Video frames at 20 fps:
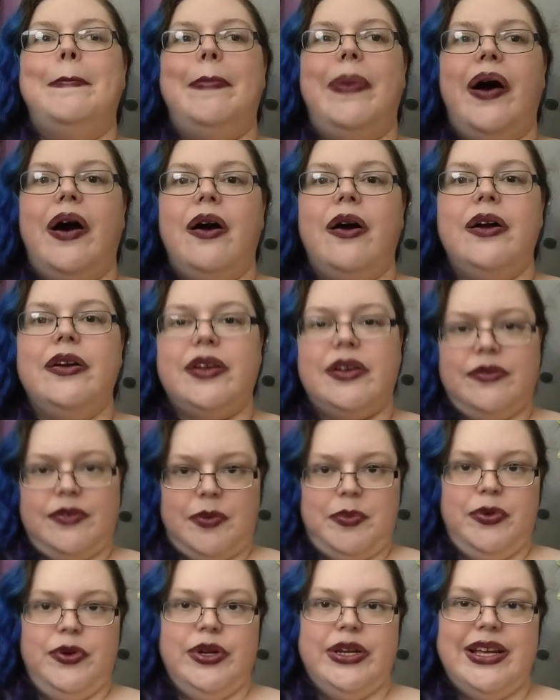part of
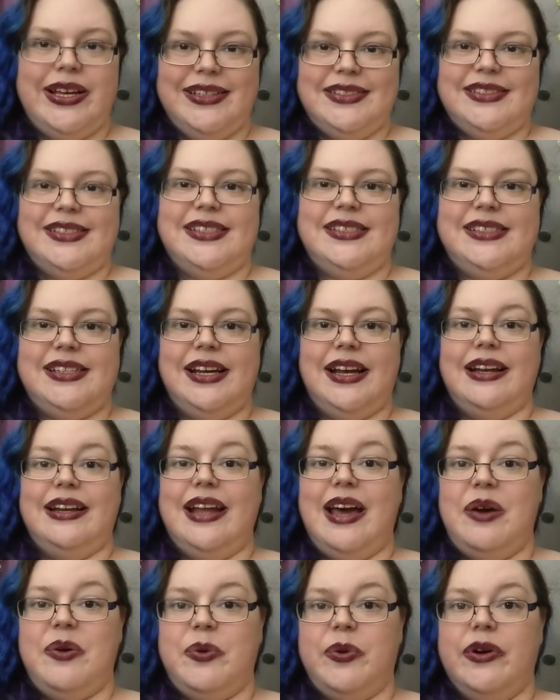a pre-existing
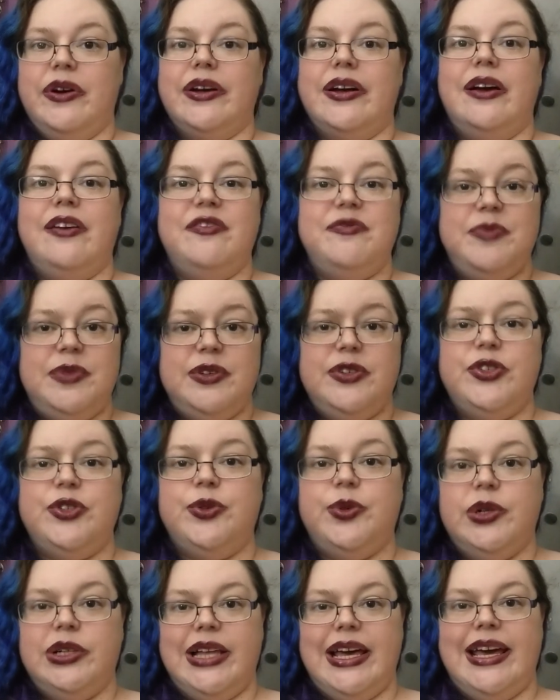network of
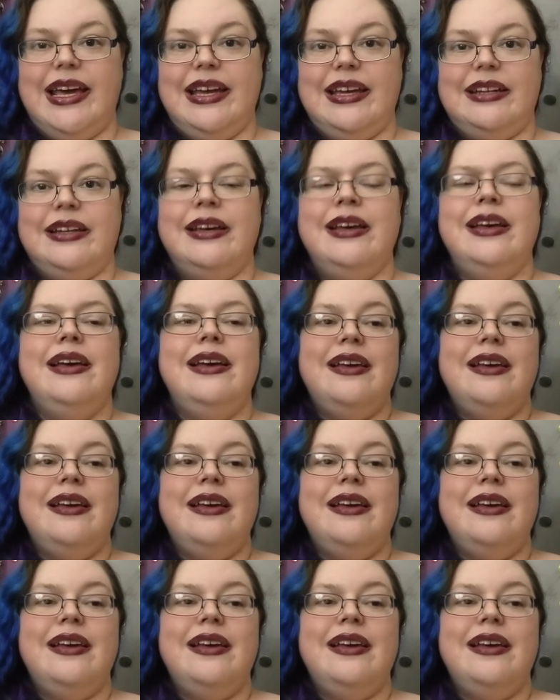mutual aid